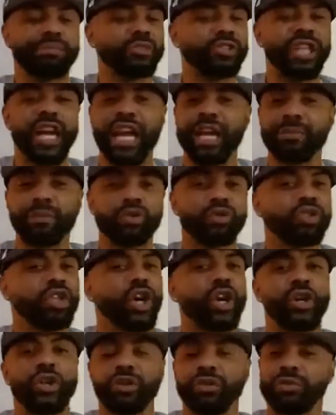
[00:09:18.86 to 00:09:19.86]
Tables
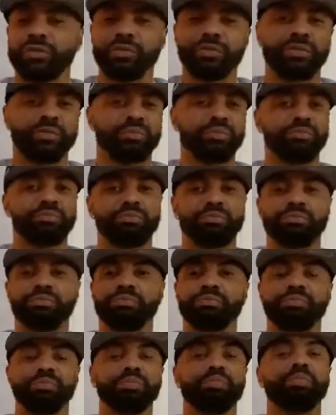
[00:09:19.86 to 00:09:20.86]
turn.
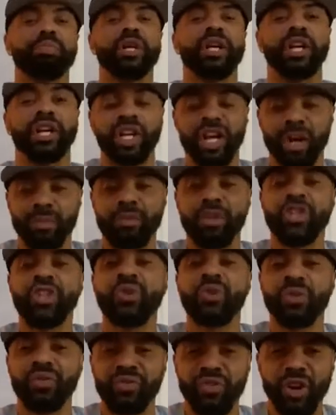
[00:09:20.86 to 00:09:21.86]
Here come the
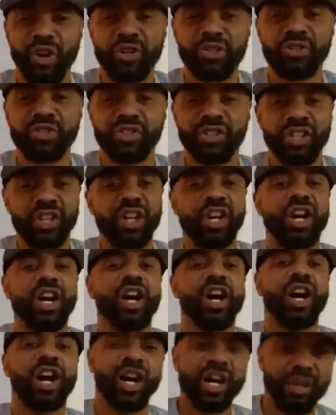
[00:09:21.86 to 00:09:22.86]
universe
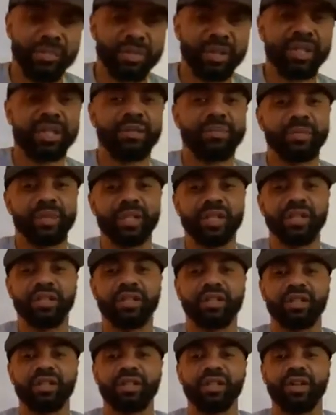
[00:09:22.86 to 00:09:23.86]
humbling me.
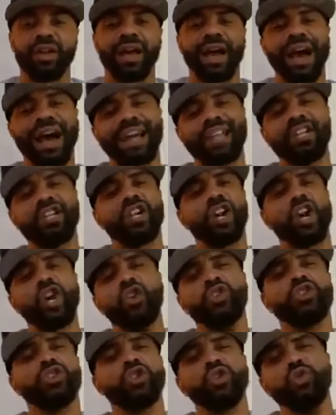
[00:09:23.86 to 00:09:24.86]
I know
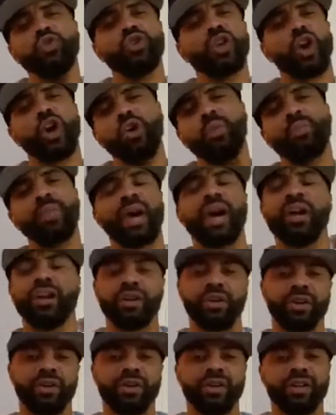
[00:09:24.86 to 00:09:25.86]
you know
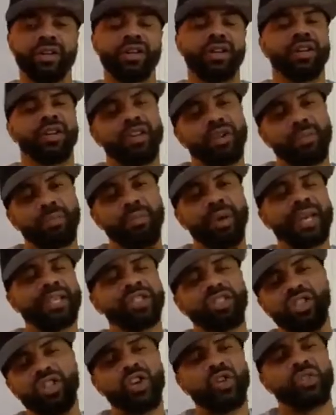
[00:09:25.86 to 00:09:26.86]
better.
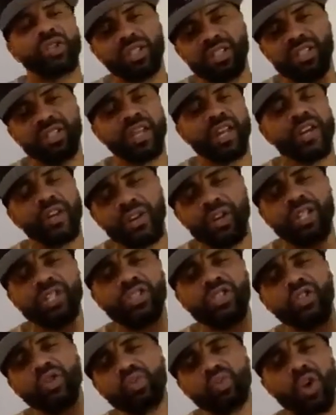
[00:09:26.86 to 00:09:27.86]
Based on this letter
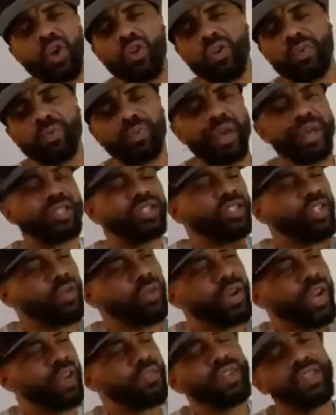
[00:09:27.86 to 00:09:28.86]
that you wrote, based on
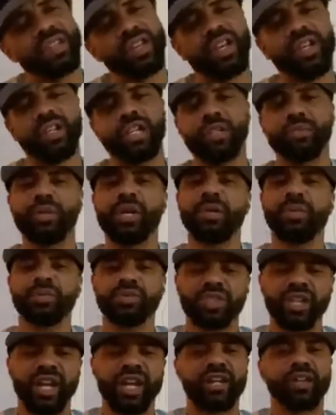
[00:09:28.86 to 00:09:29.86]
everything these people
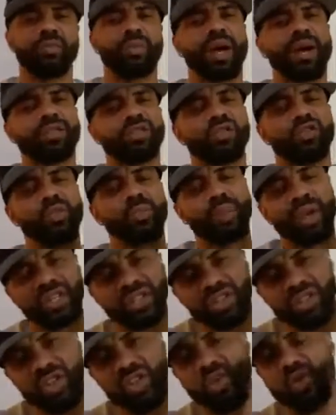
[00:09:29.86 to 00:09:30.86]
saying about you,
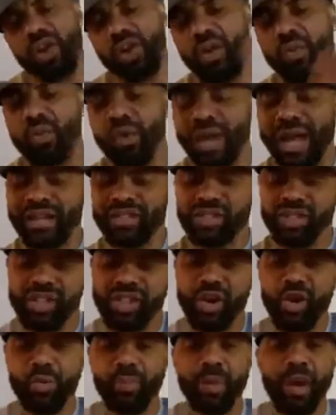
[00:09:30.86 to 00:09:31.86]
based on what I see
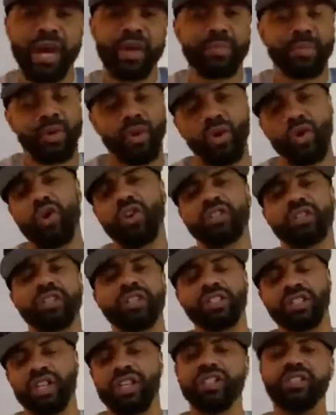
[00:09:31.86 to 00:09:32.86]
on paper, all of the
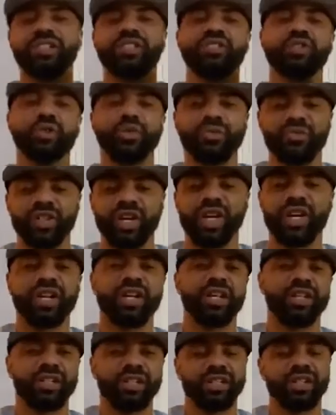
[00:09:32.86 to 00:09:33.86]
things that you've
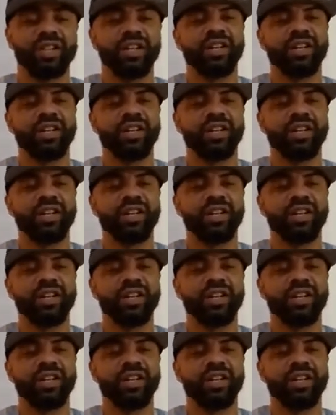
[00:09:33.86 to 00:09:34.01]
done,